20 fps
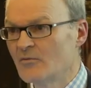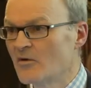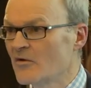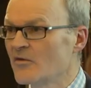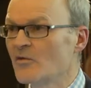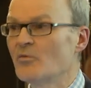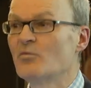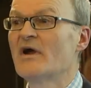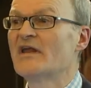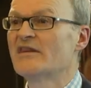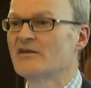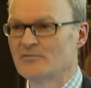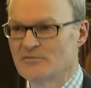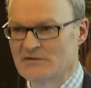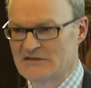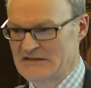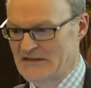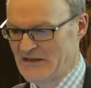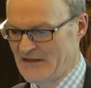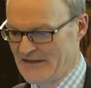what the weather
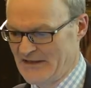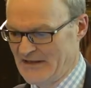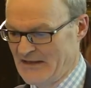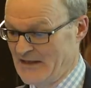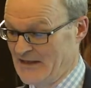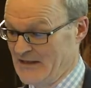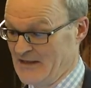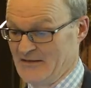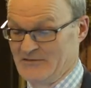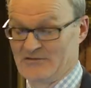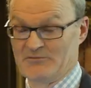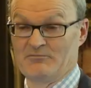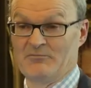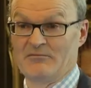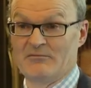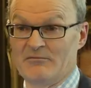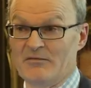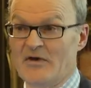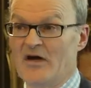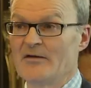was like, which